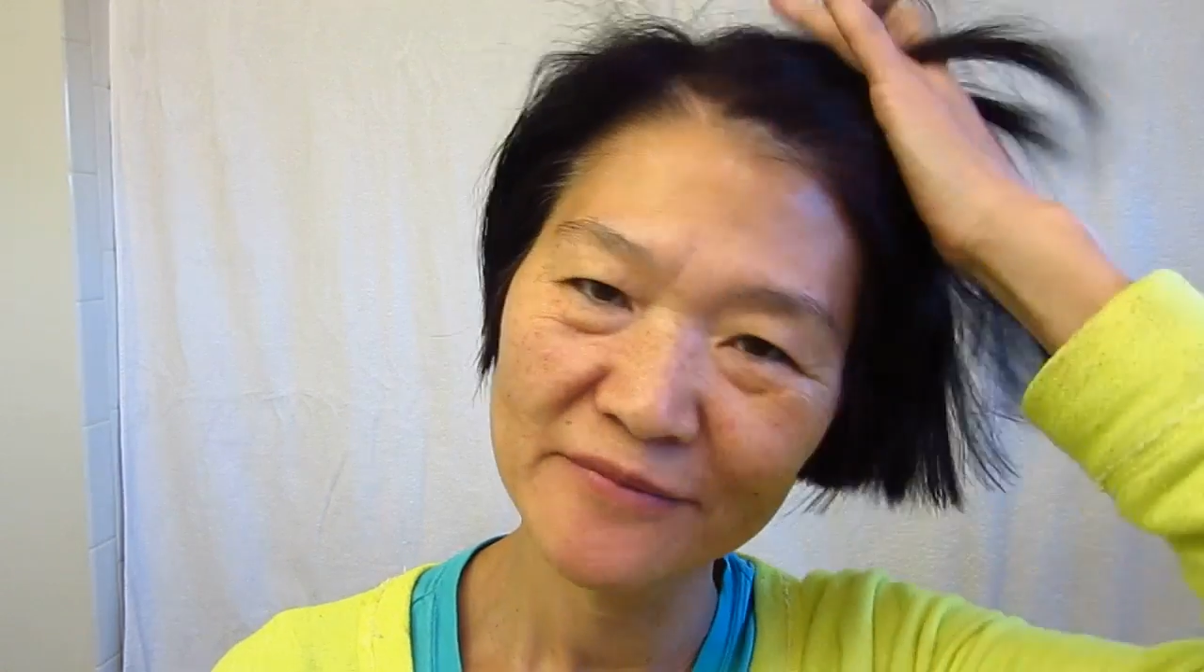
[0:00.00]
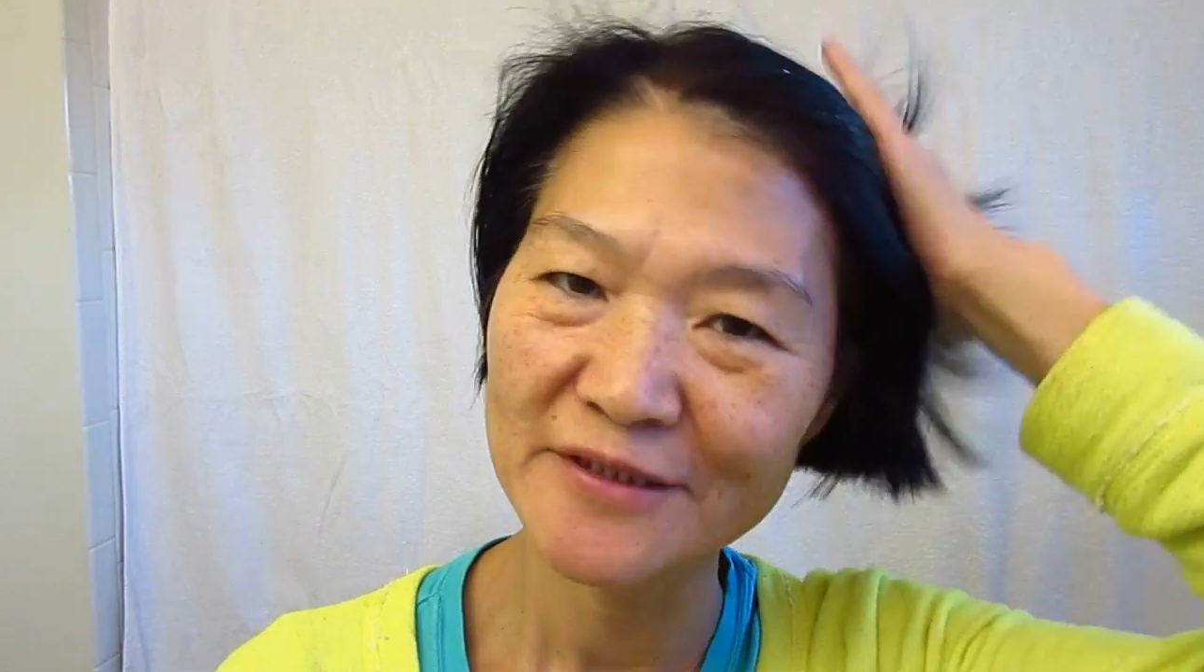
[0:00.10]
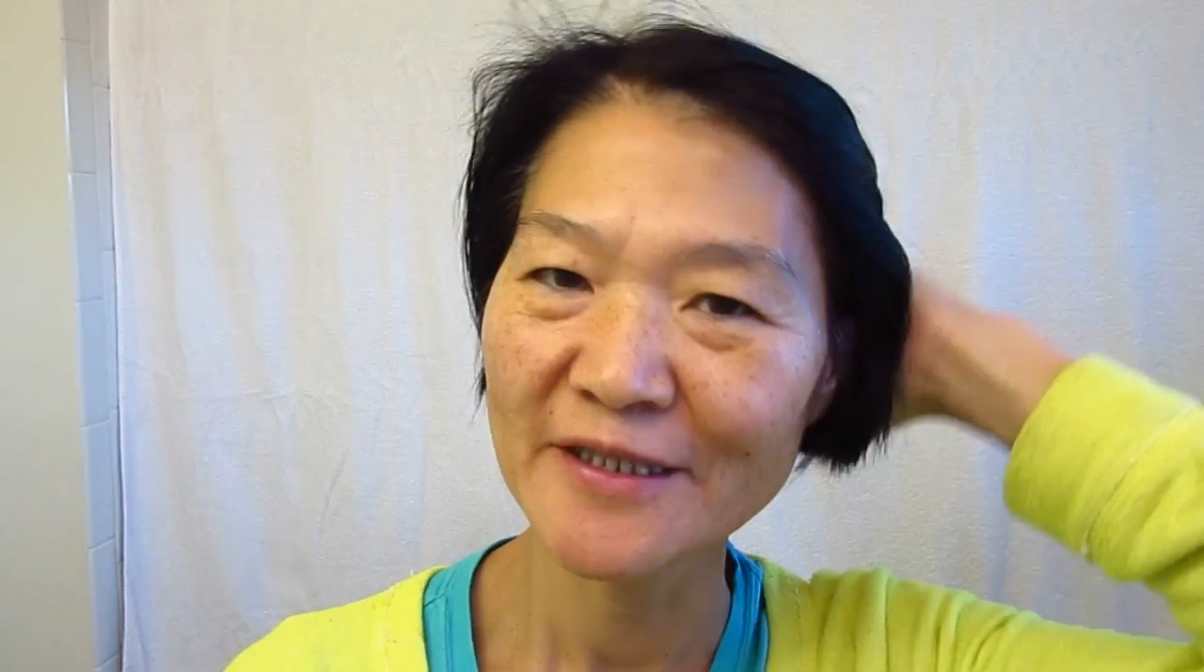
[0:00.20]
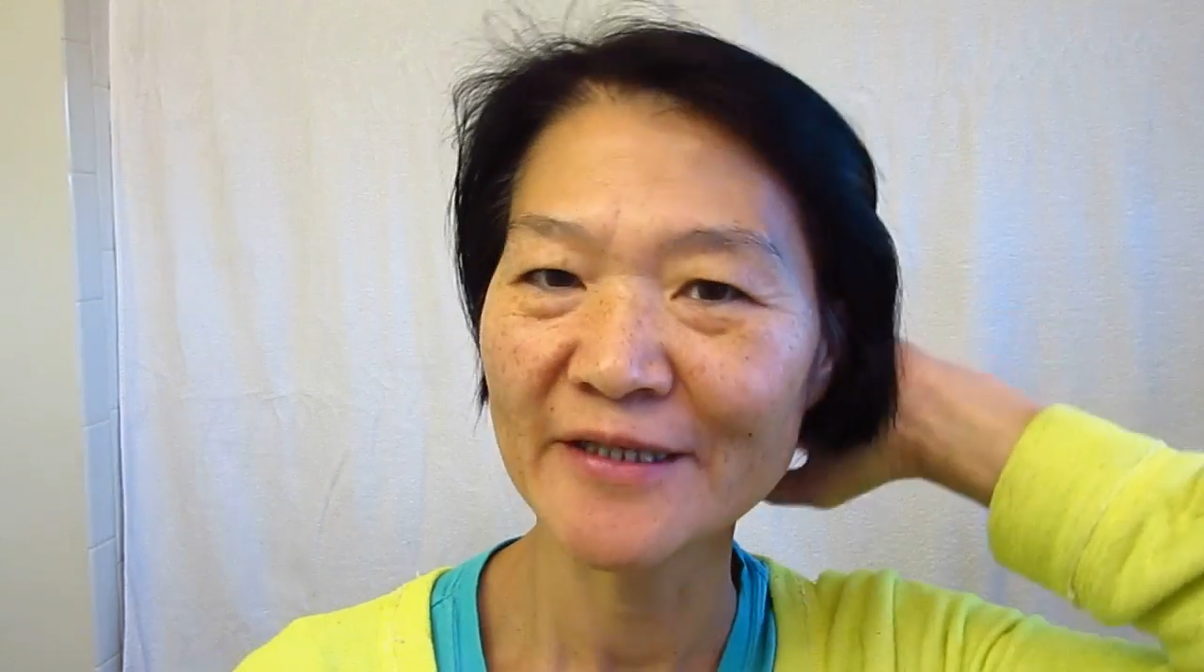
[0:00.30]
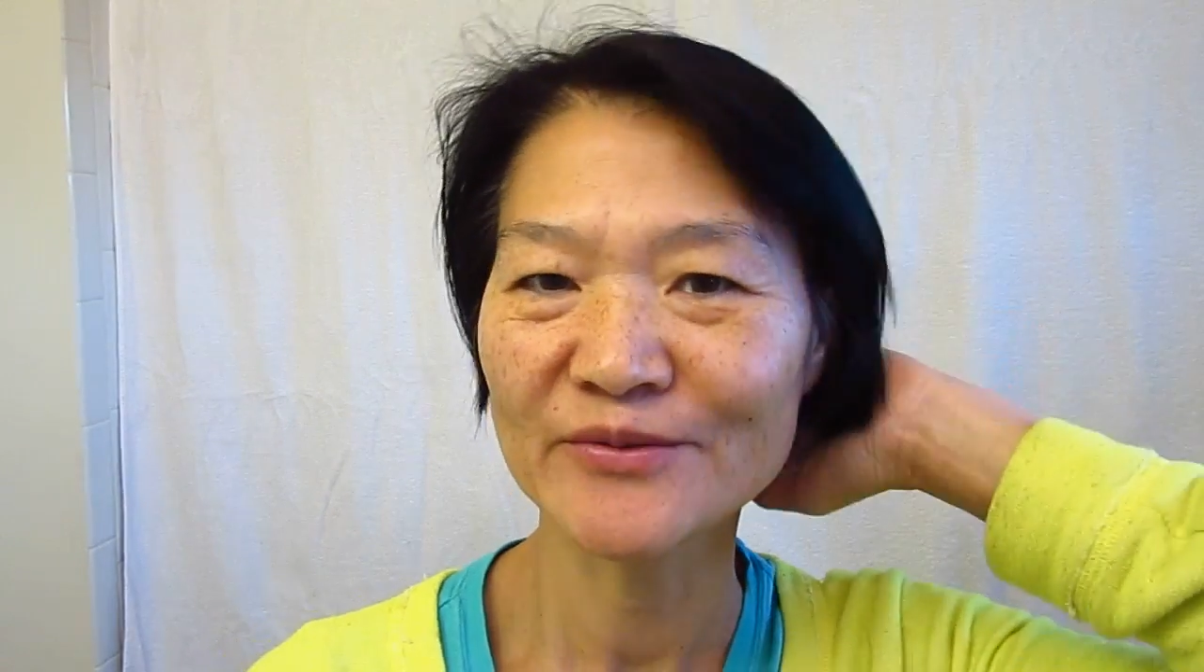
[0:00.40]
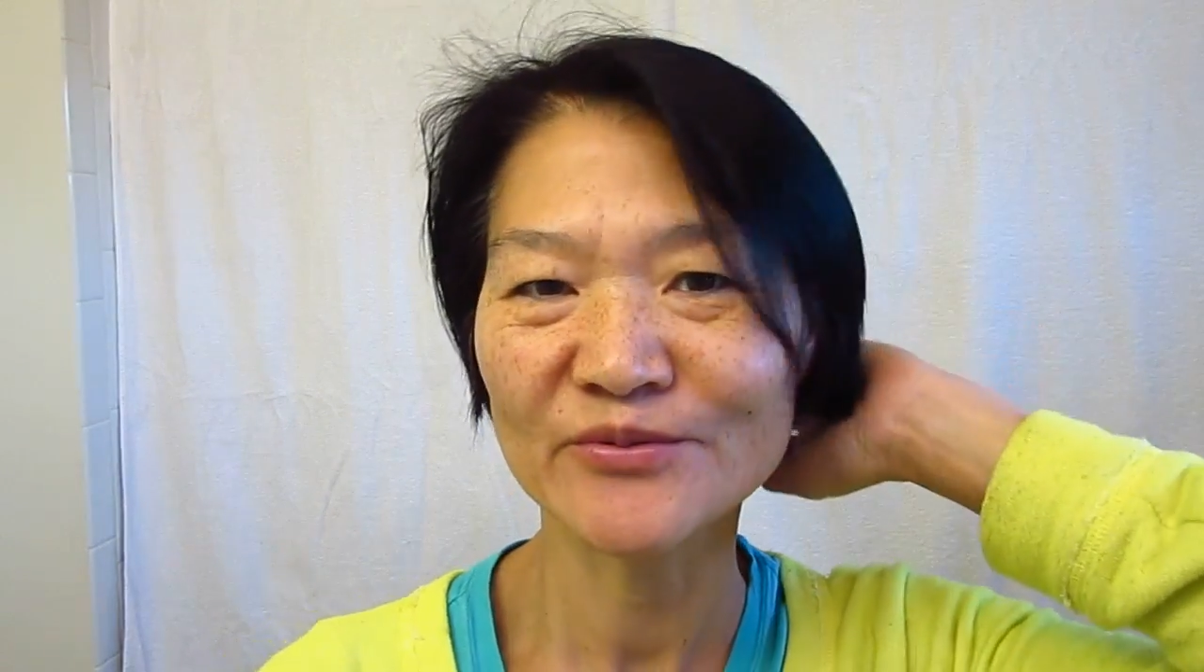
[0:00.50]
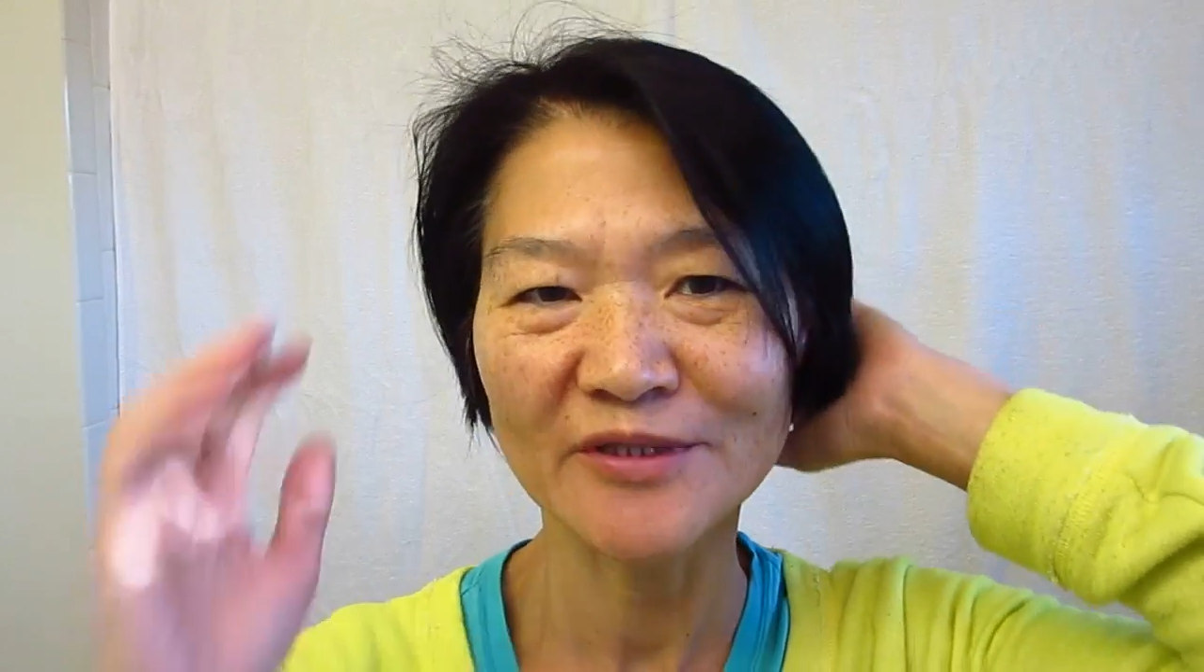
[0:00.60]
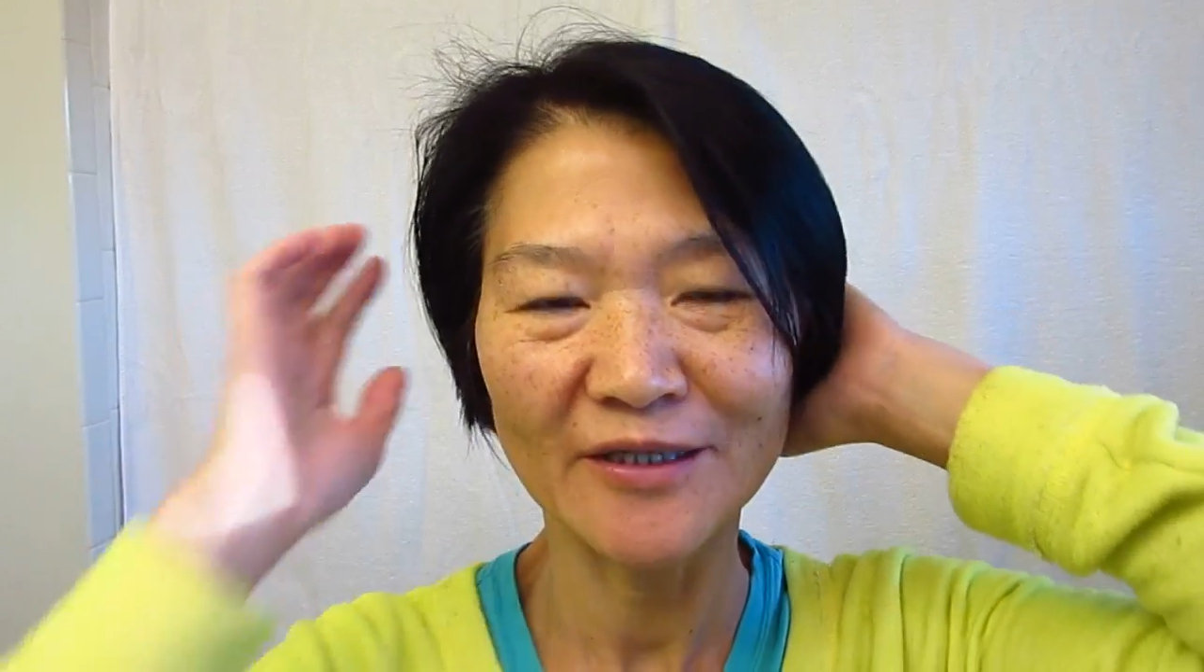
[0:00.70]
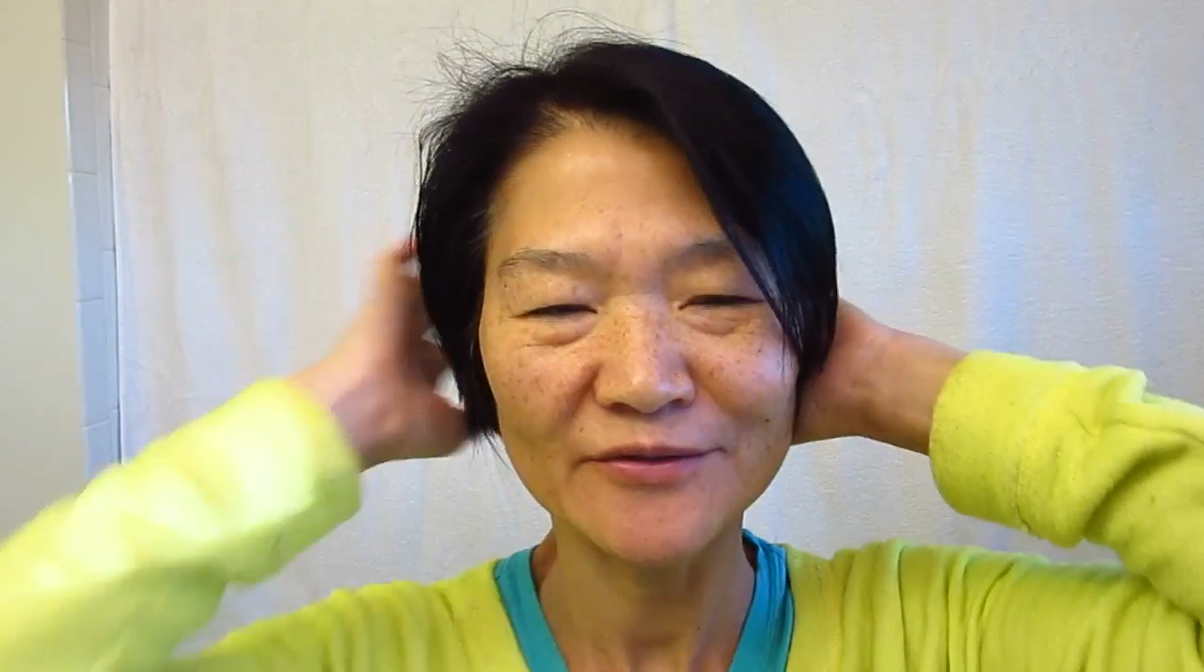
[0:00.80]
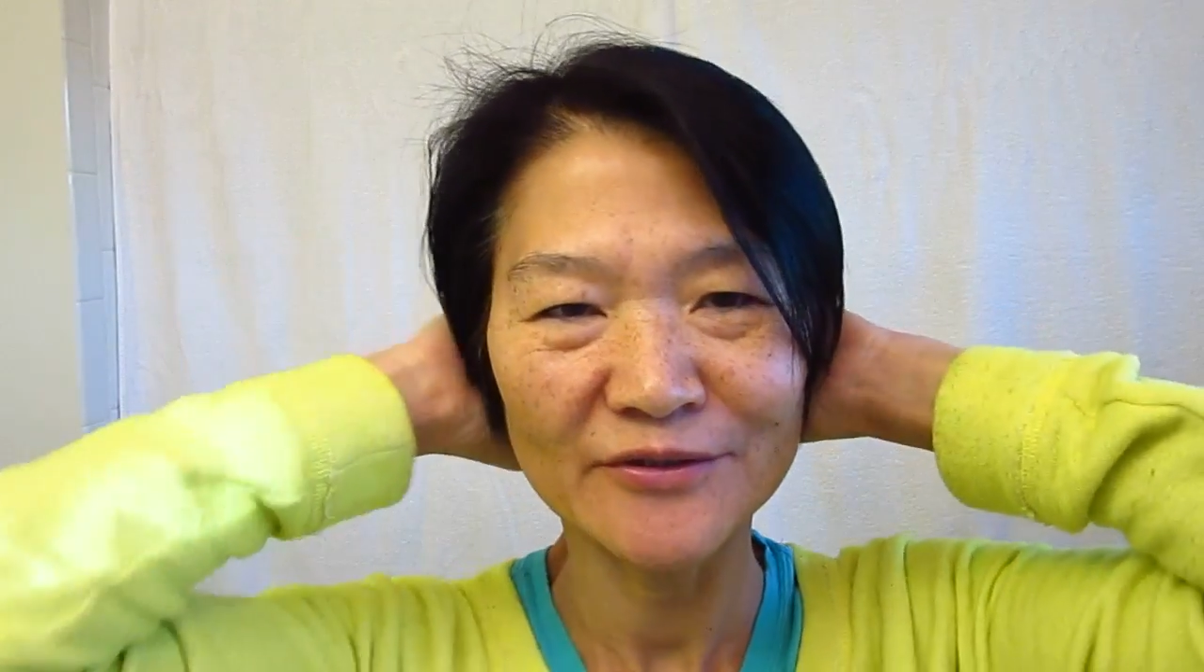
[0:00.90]
but I do
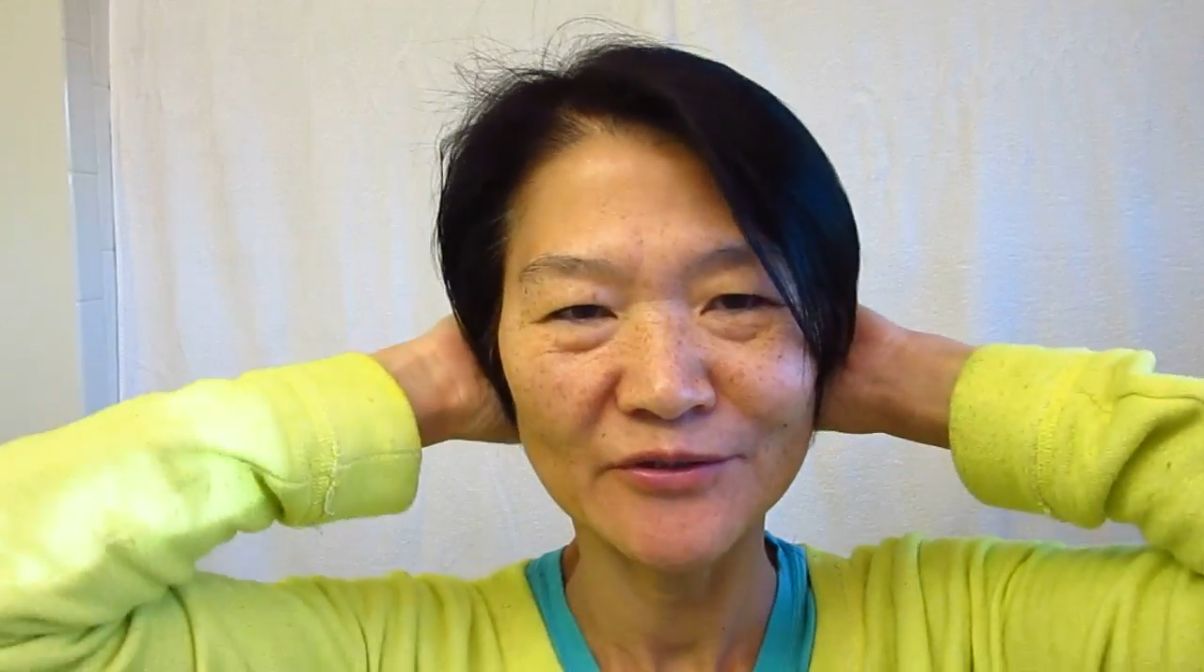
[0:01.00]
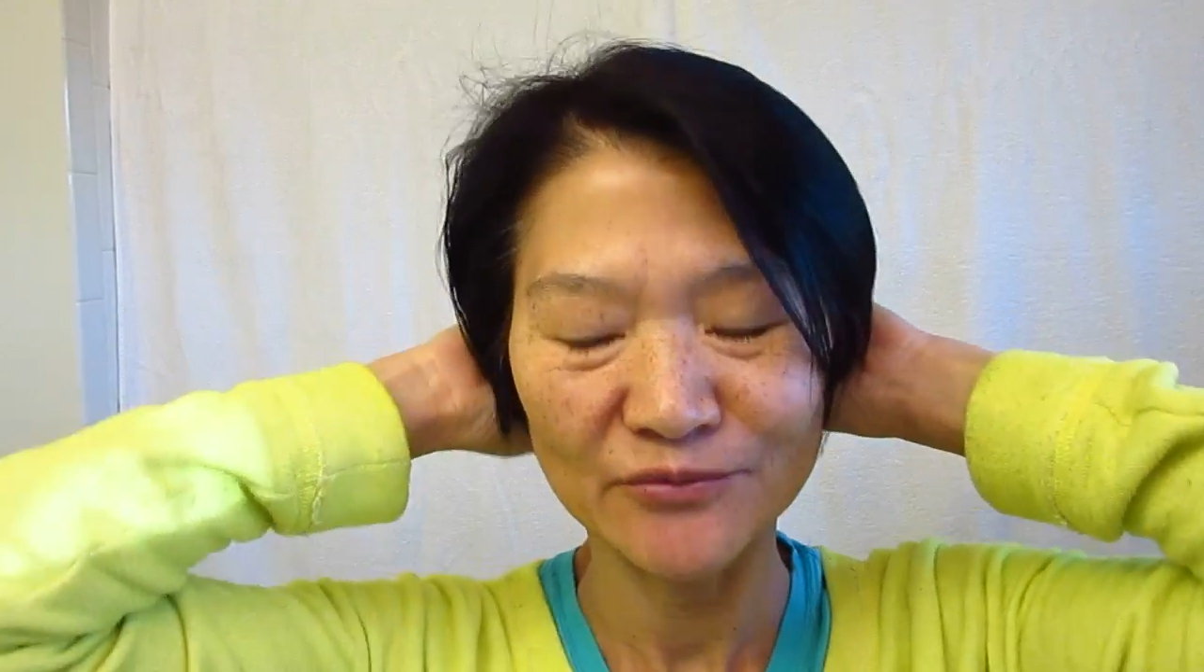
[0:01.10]
not know